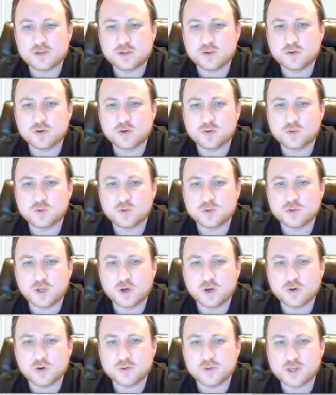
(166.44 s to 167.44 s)
Google will
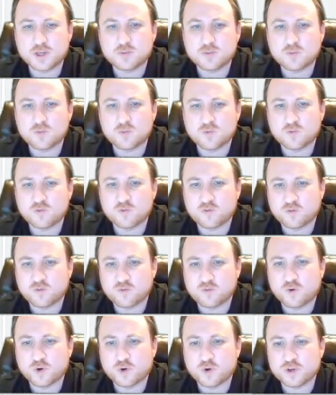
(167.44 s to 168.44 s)
know that
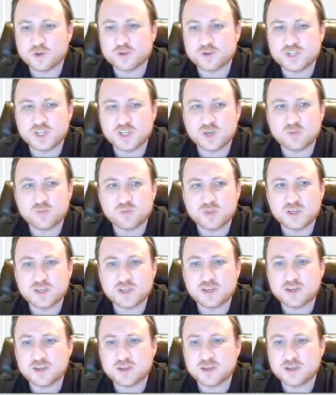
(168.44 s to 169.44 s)
for your
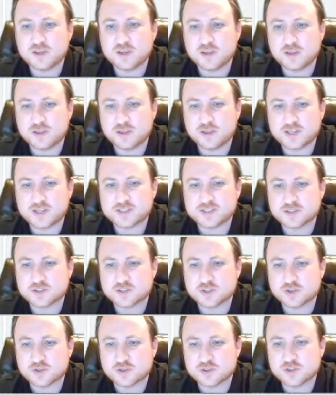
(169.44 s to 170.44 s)
GMB, that's a
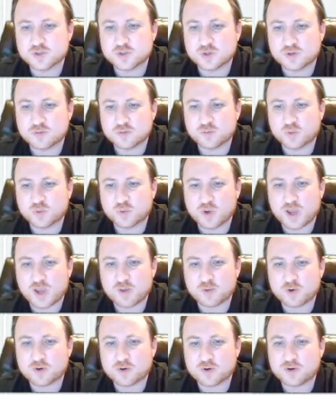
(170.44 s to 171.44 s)
search
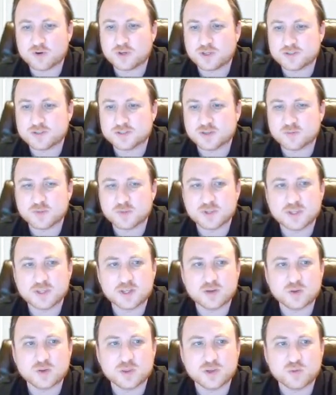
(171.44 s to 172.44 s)
parameter and something
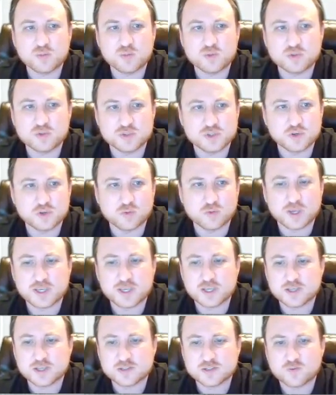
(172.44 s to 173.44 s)
that they'll boost your
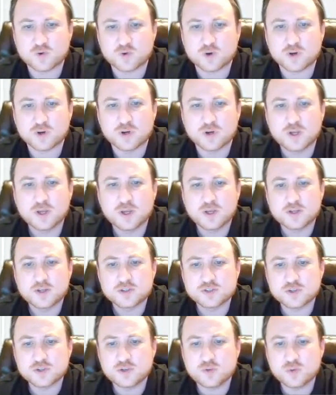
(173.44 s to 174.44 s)
rankings for.
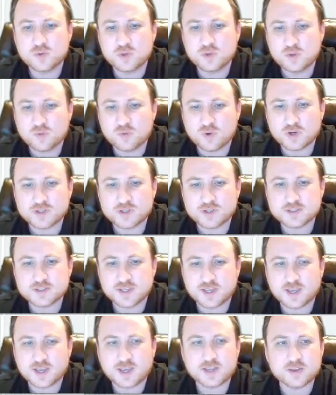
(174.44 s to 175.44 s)
So you really want
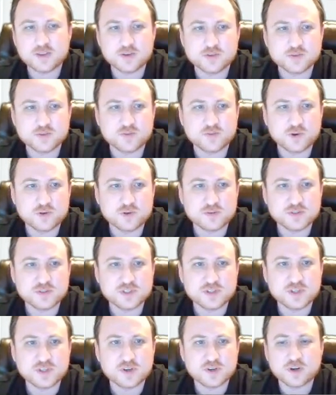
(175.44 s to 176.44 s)
to add those photos
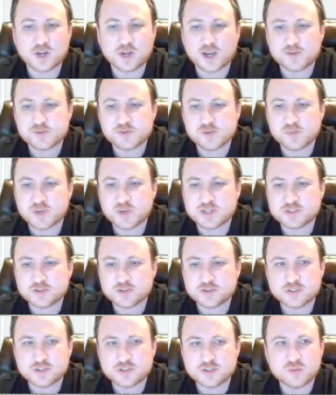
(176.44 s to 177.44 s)
in there and
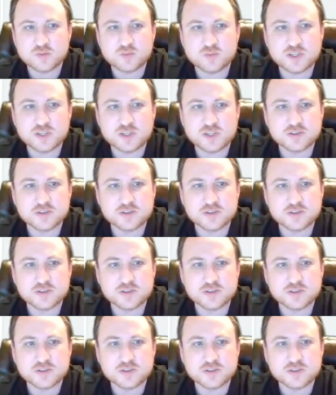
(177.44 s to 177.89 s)
optimize your GMB.